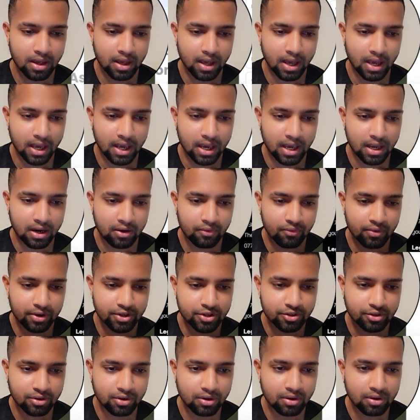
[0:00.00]
And when you
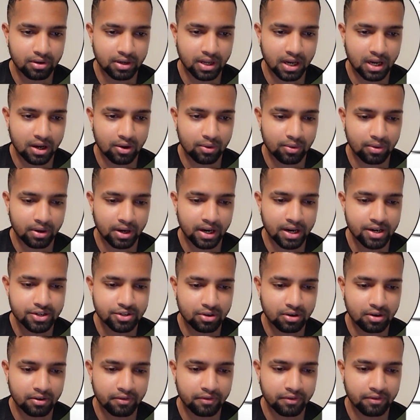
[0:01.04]
scroll down,
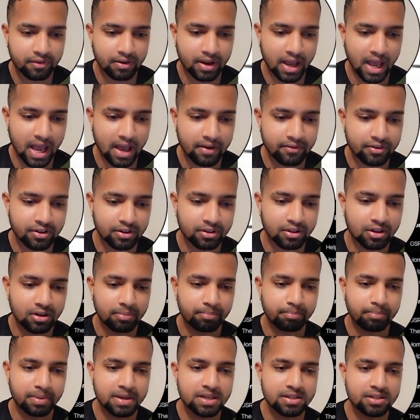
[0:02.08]
instead of having the
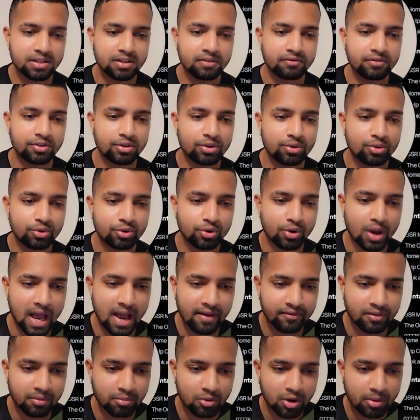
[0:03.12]
PC view, you
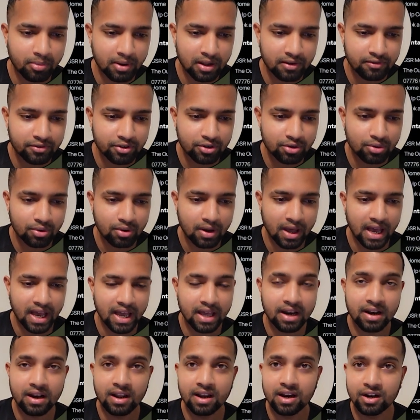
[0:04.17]
have the mobile view,
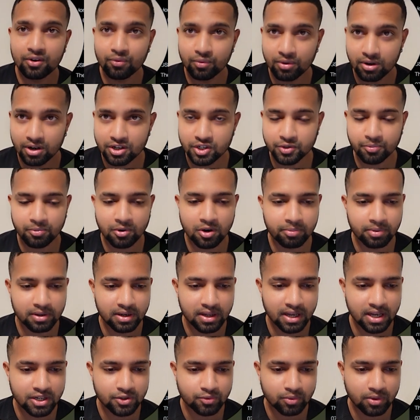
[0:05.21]
and it works
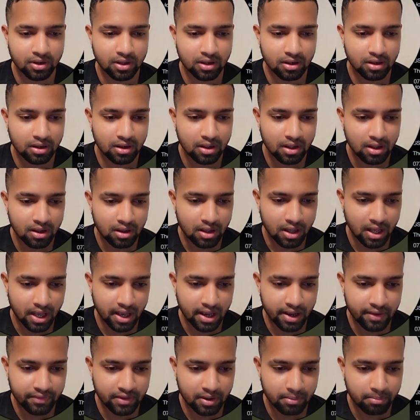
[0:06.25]
properly as well.
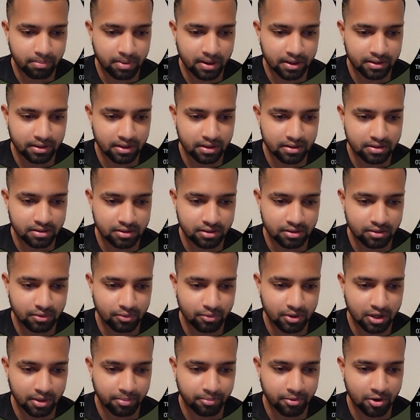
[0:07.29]
And the buttons
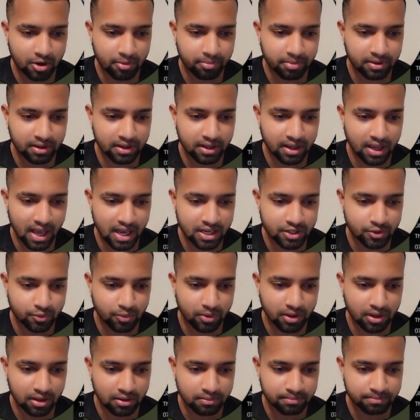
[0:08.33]
work properly as
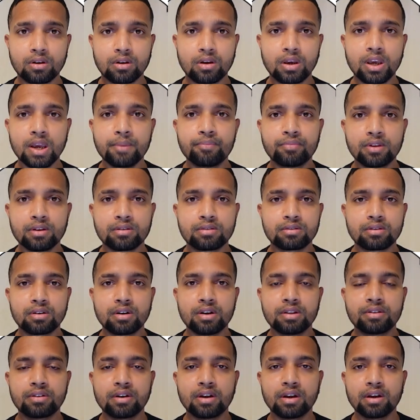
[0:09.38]
well. Keep these
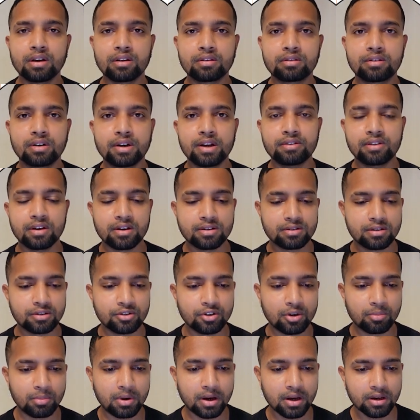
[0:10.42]
three things in
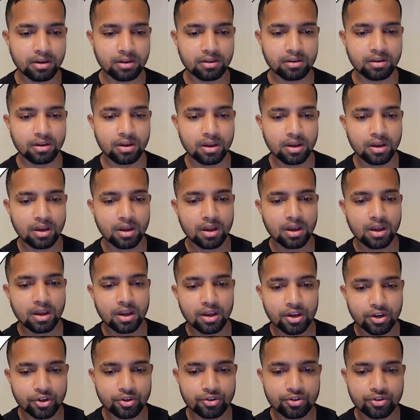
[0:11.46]
your mind.
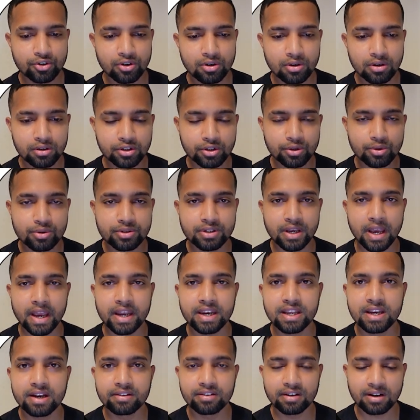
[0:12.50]
You shouldn't use
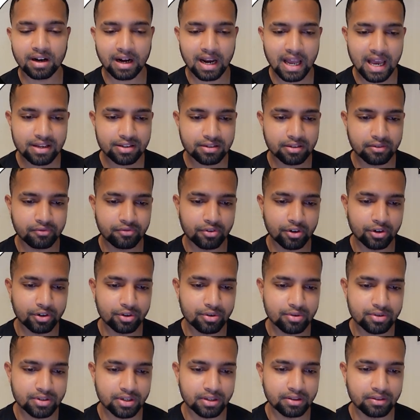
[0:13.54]
any other class if you're
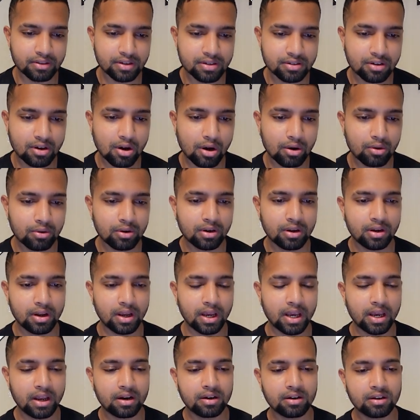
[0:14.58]
using this code,
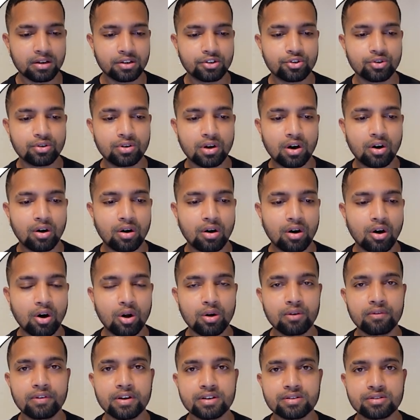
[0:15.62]
and you should
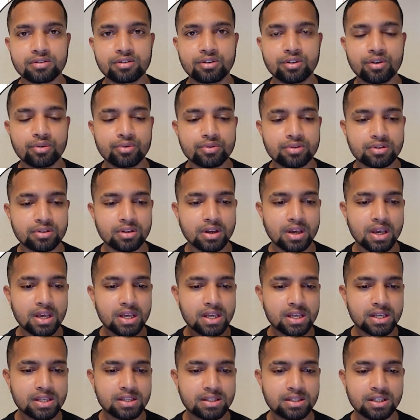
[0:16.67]
always use
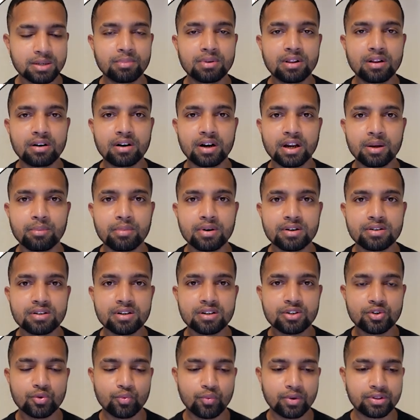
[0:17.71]
similar
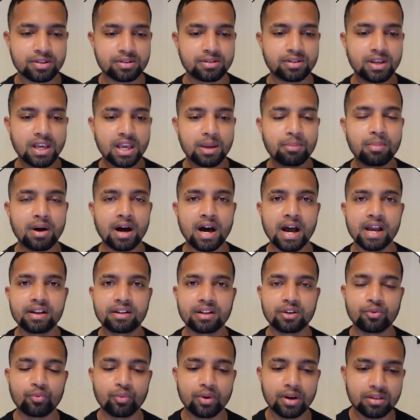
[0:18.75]
images with the same height
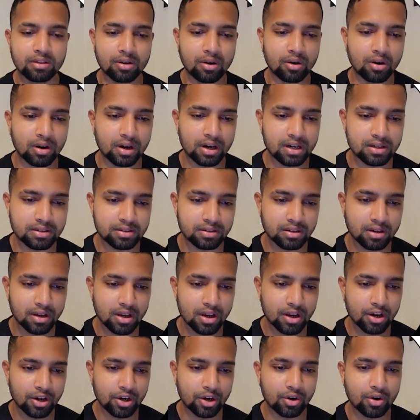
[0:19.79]
and width, or else
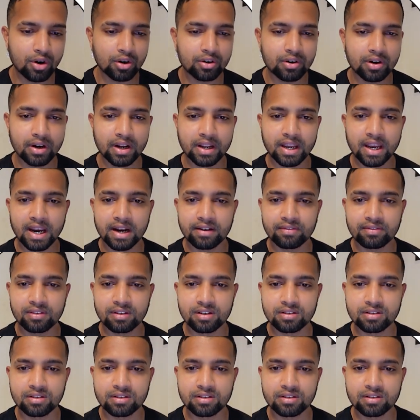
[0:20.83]
you're not going to get